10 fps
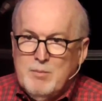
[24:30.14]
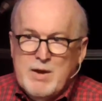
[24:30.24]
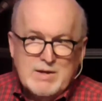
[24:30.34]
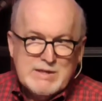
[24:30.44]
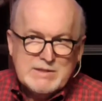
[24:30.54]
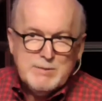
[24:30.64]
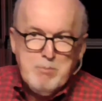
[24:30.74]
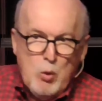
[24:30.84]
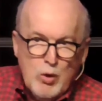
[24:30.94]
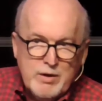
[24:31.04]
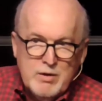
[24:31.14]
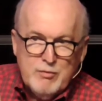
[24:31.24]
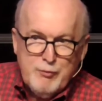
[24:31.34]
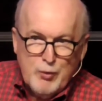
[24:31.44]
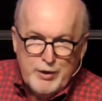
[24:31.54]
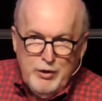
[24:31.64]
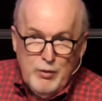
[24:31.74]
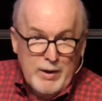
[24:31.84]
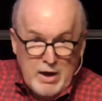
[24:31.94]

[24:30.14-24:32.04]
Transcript: Because that's important for you.